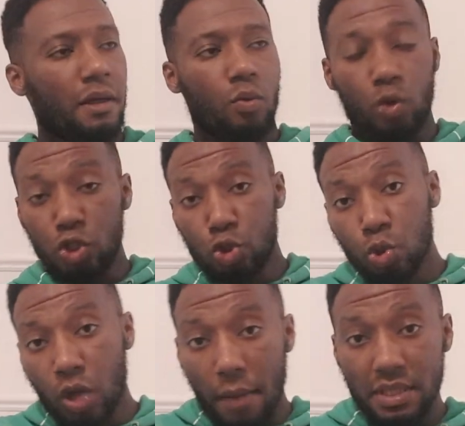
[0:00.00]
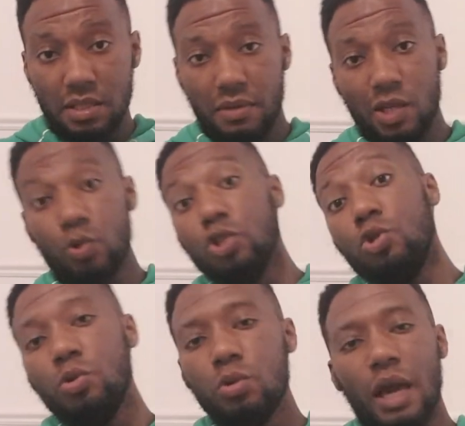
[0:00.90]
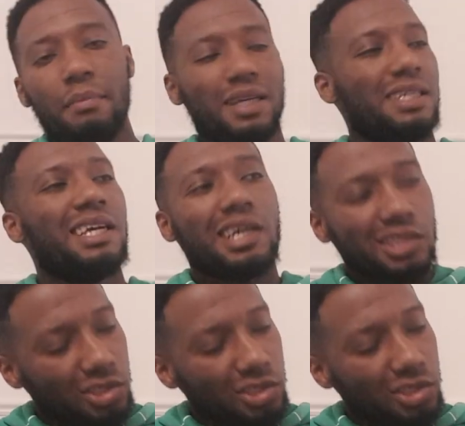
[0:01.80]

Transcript: When you do come into money, when you do get money,